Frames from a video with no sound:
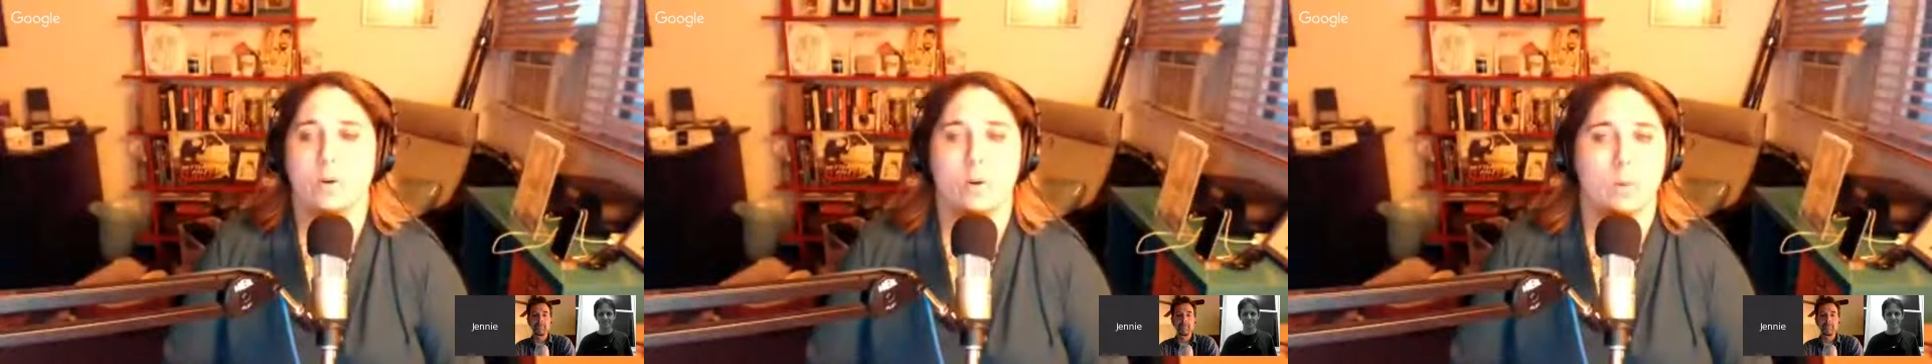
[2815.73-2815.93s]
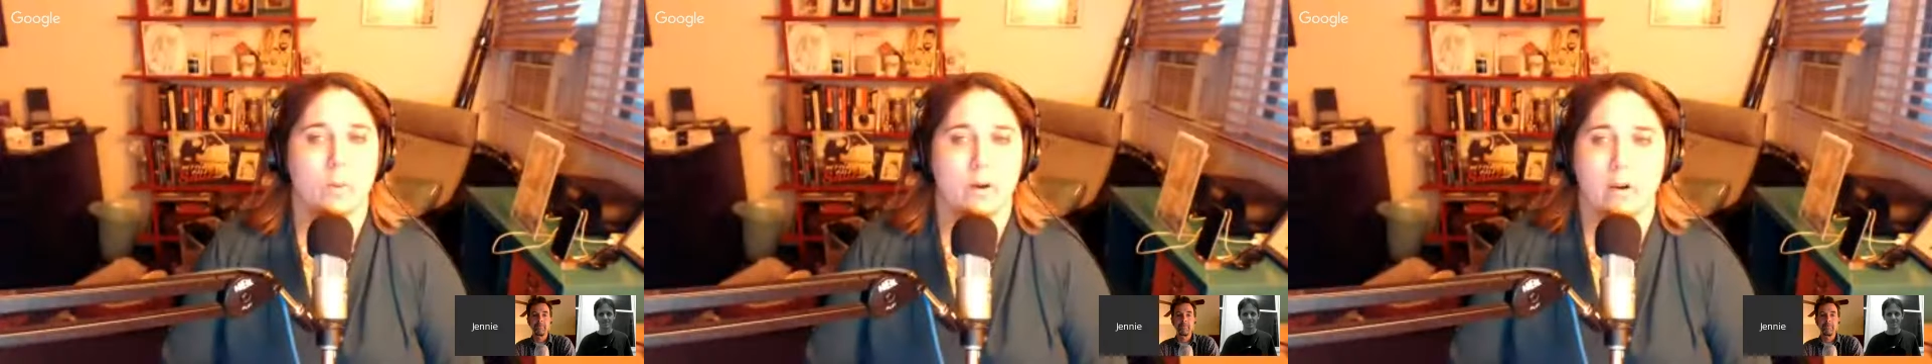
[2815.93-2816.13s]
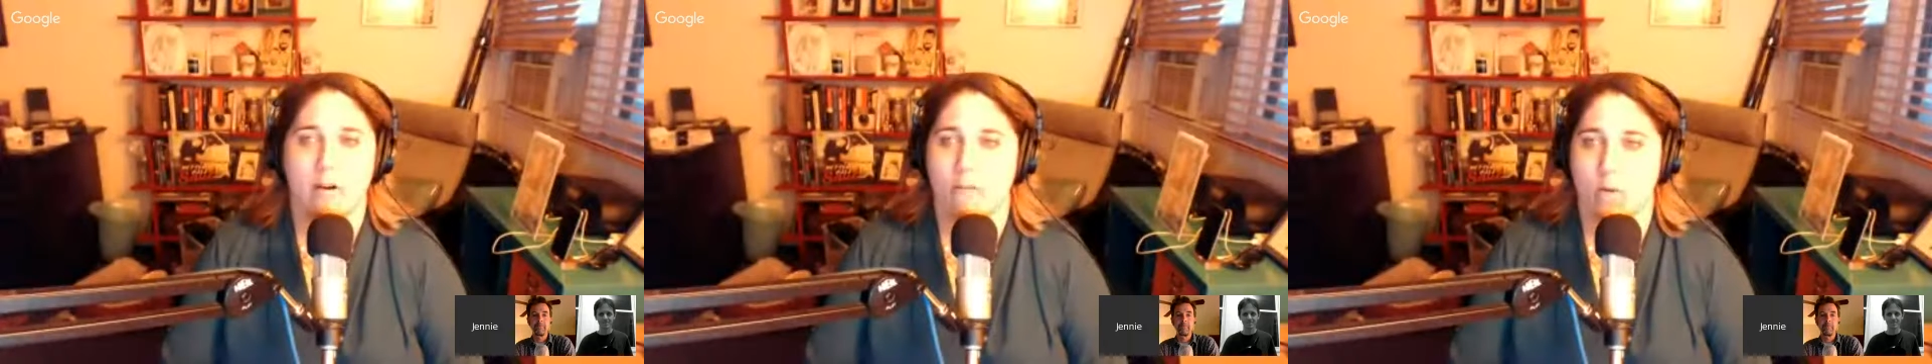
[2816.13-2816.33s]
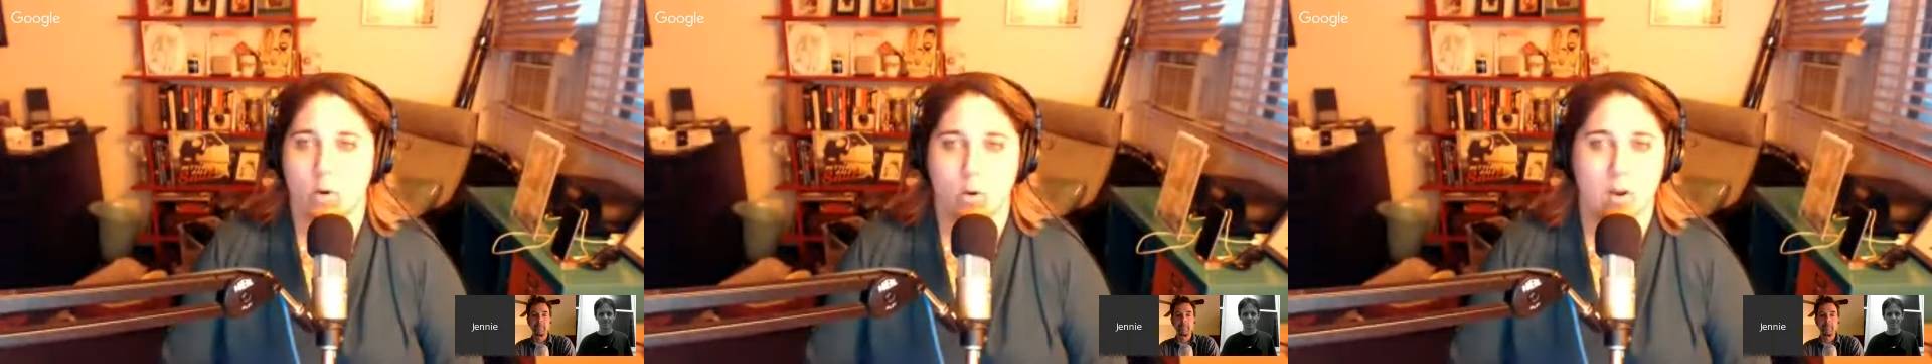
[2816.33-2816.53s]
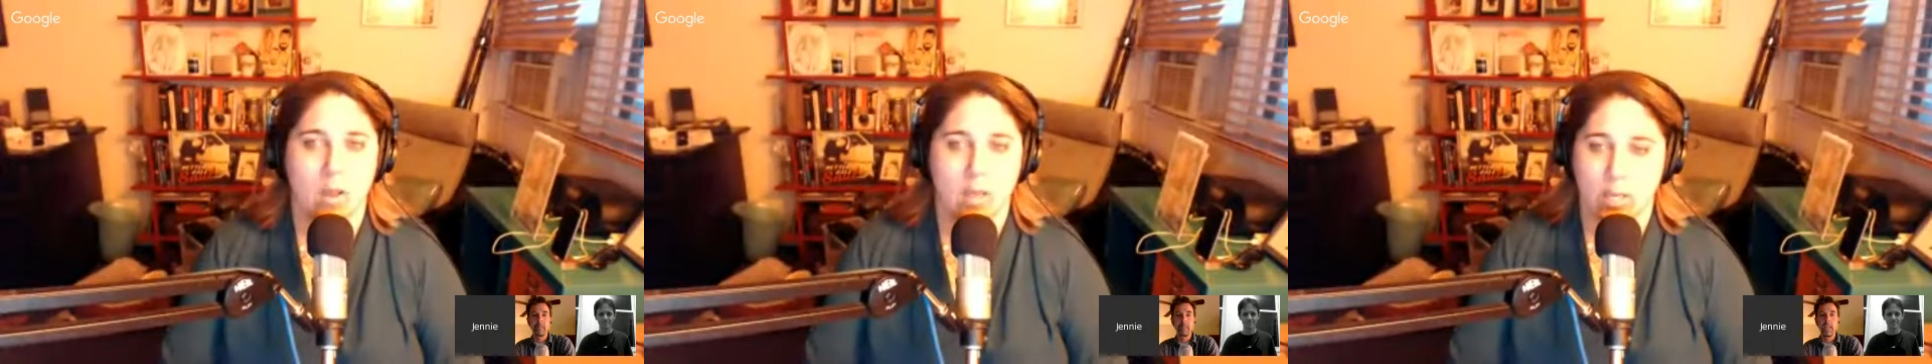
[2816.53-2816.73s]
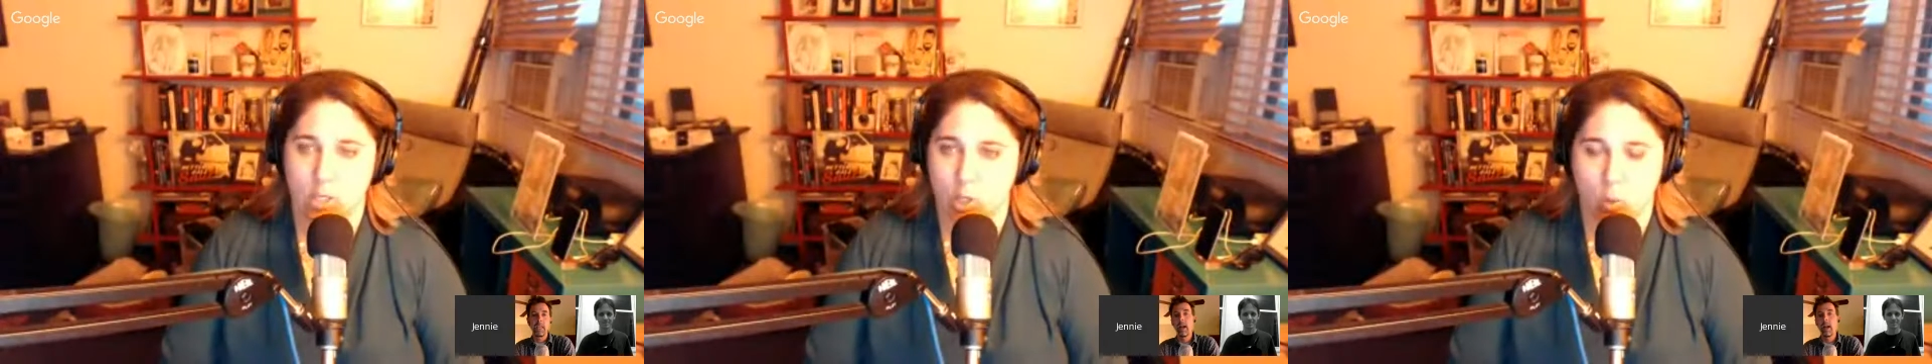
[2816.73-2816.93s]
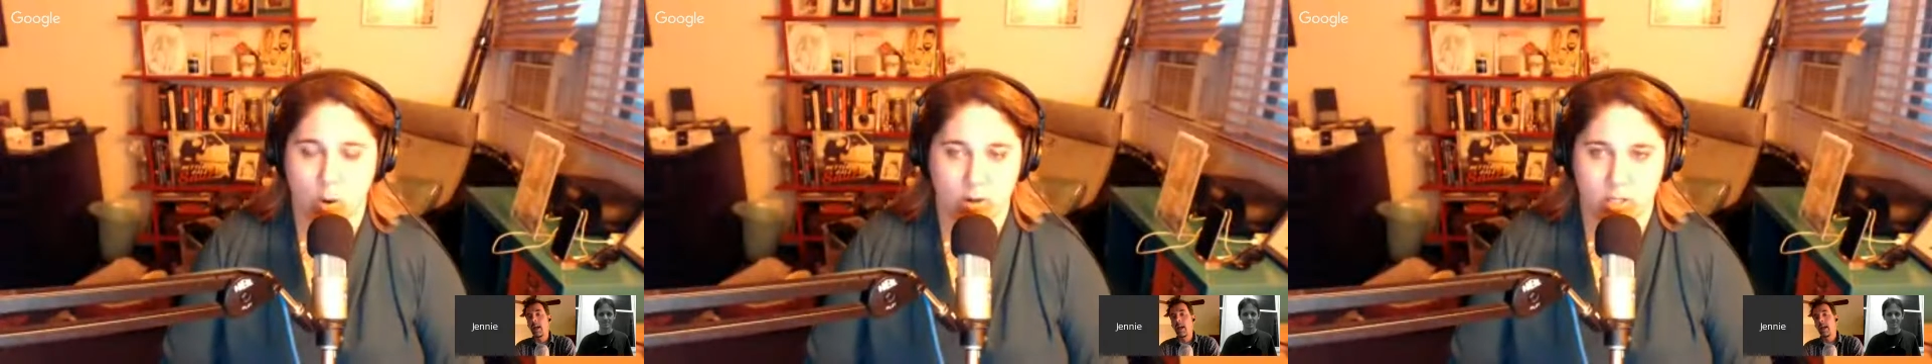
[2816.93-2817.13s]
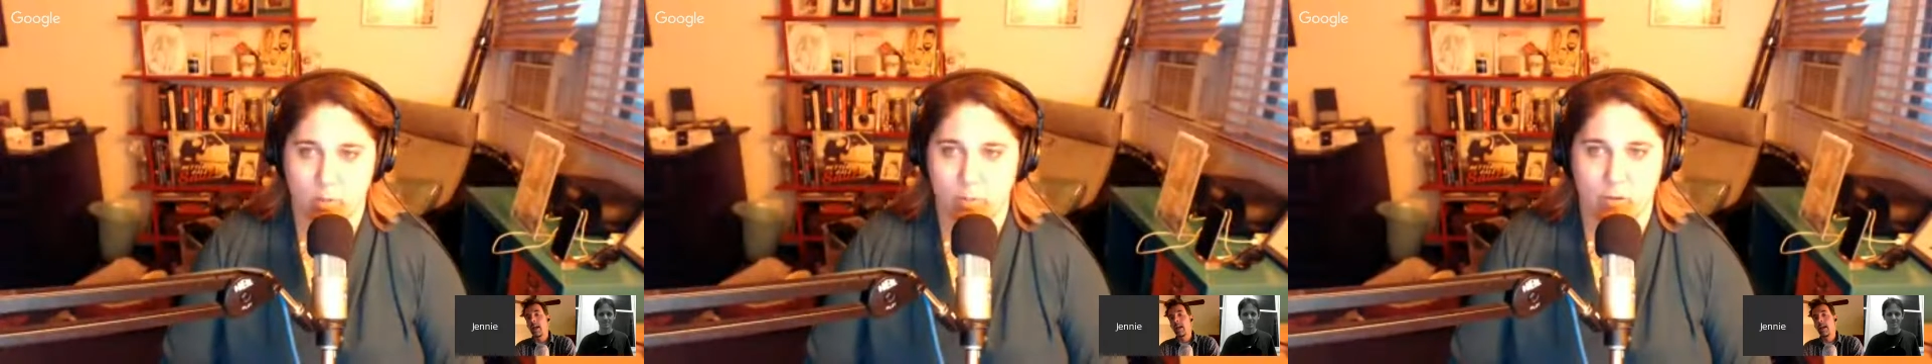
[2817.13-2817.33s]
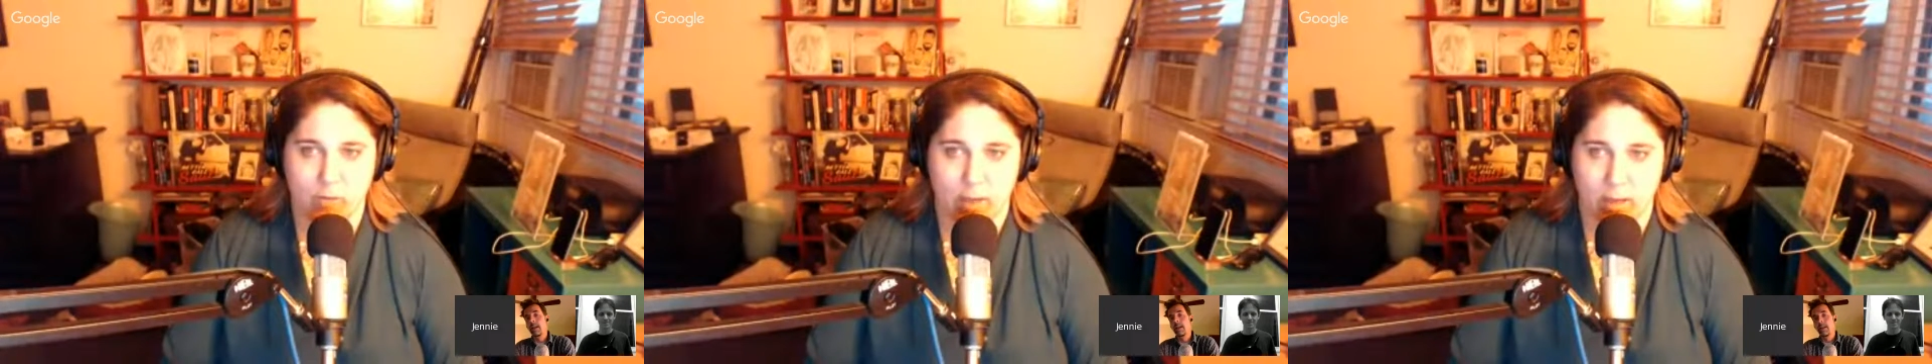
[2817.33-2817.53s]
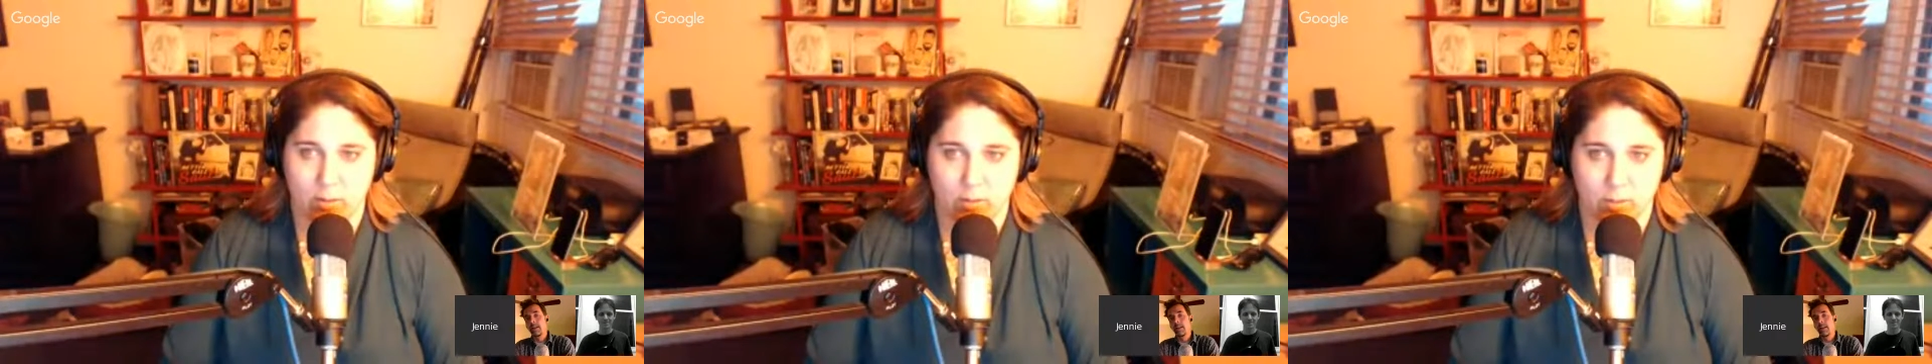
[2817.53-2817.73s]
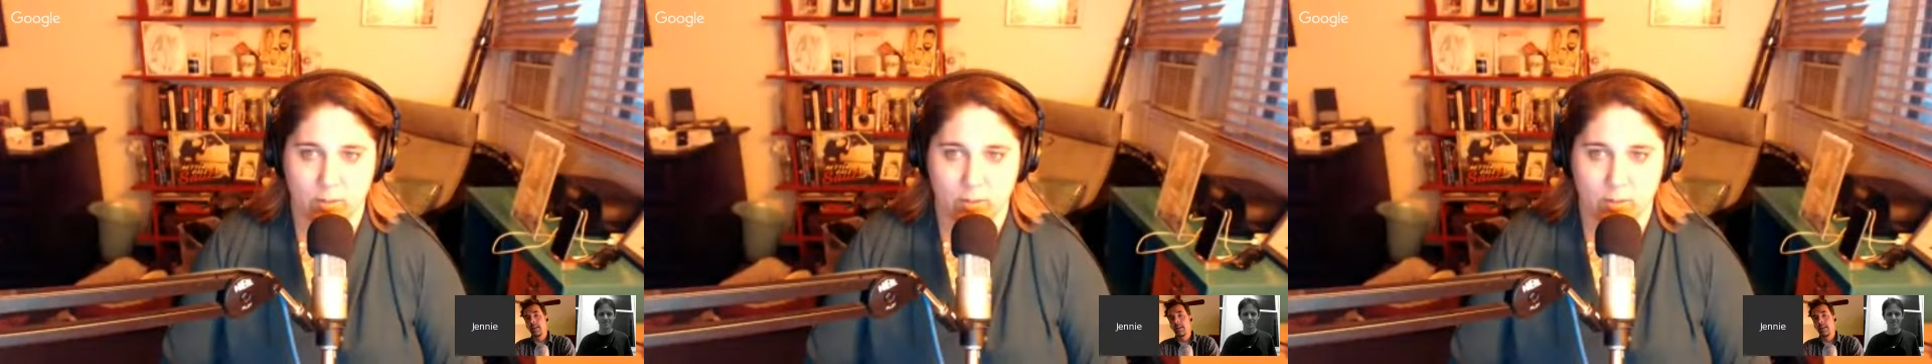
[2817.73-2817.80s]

wherever you are to be found?